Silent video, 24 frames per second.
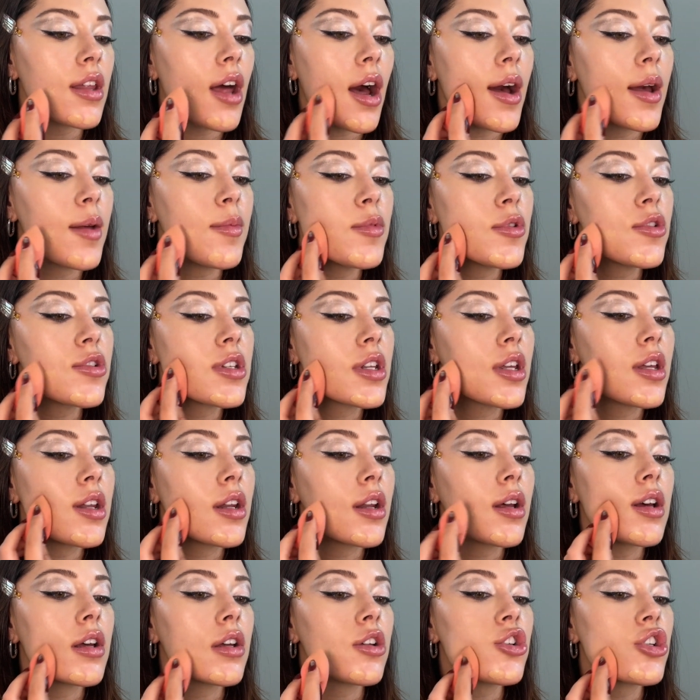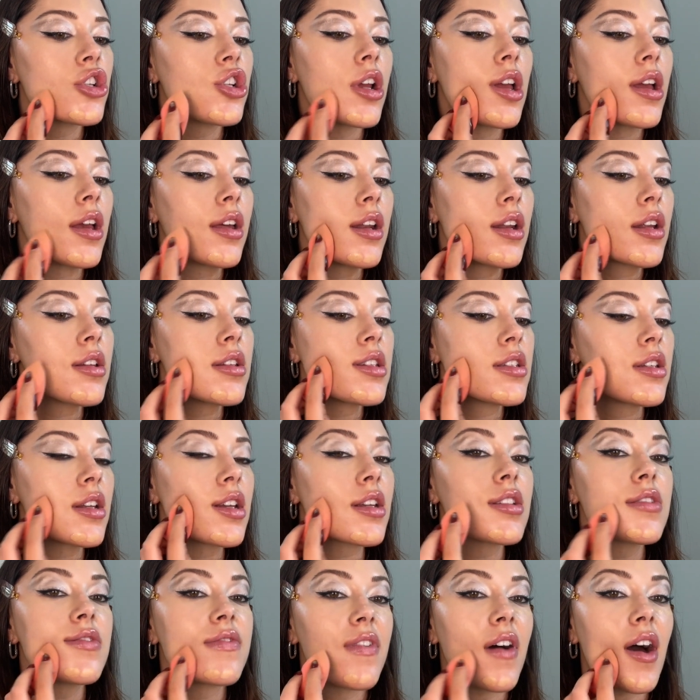I'm using shade
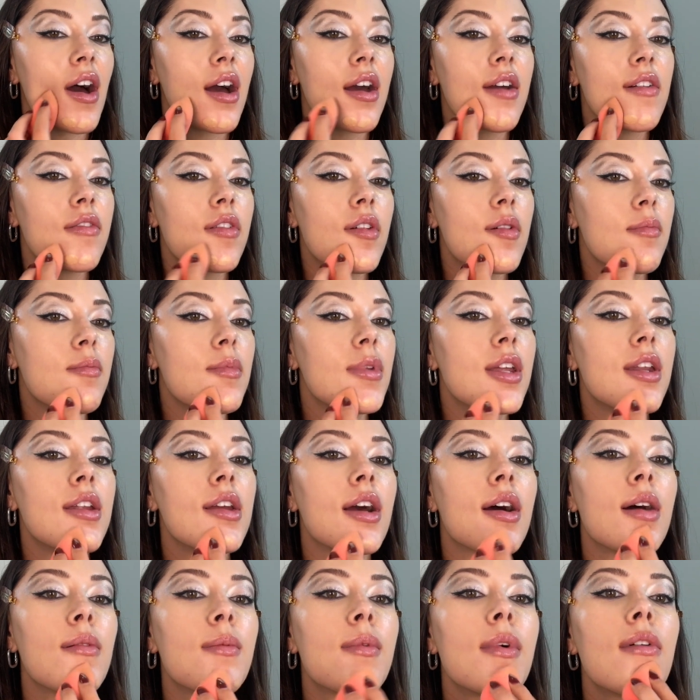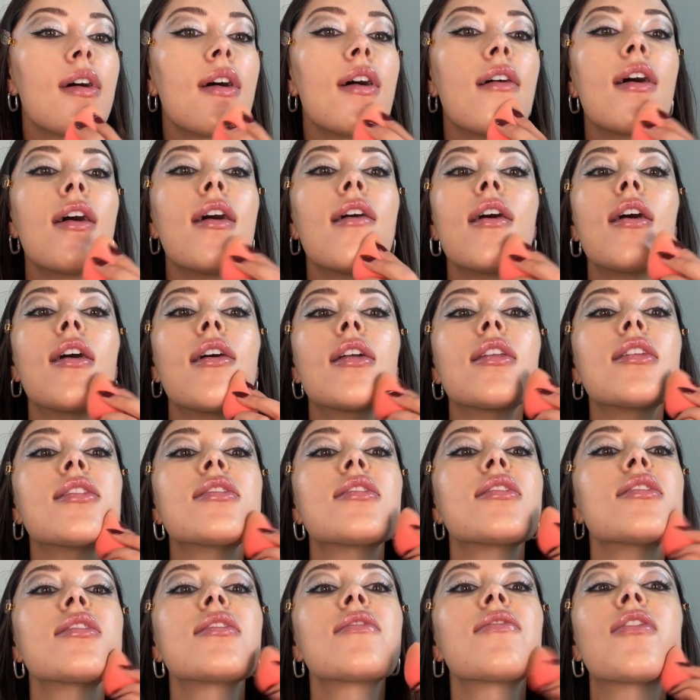6'5" medium. This
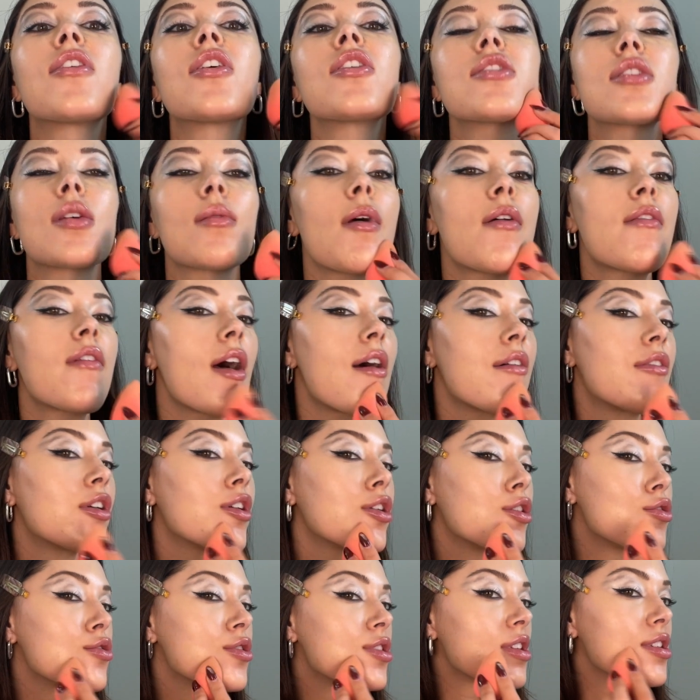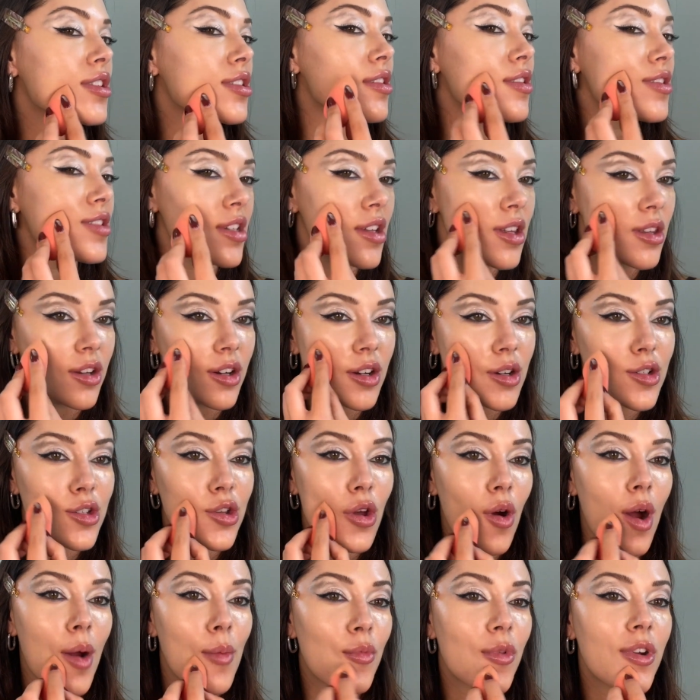is the first time I've ever used this concealer, so
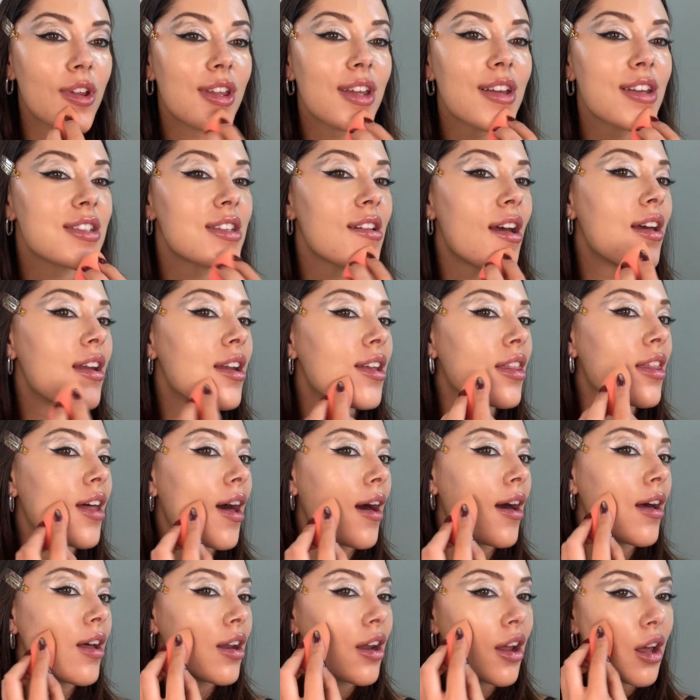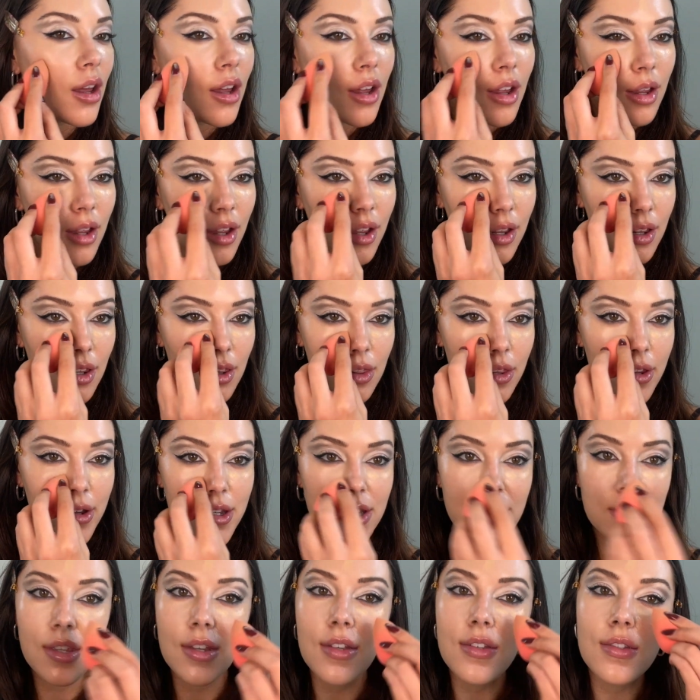I'm really excited that it looks
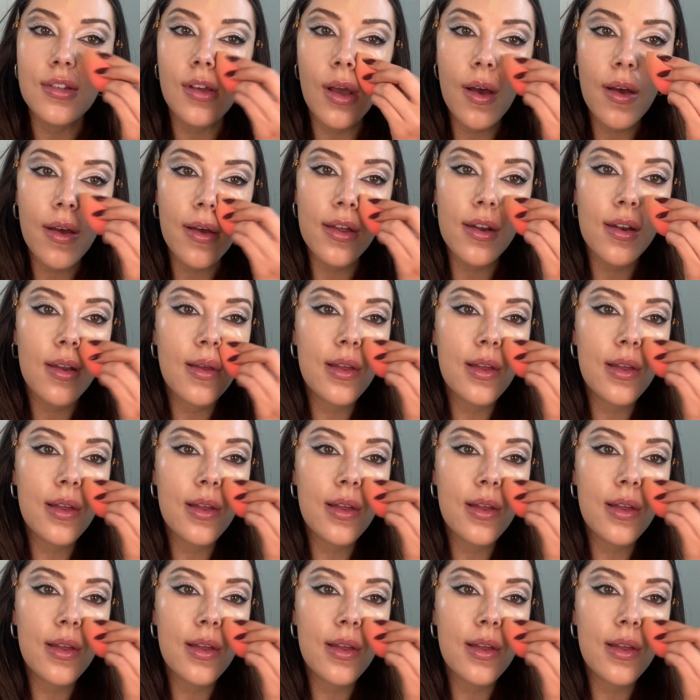this good.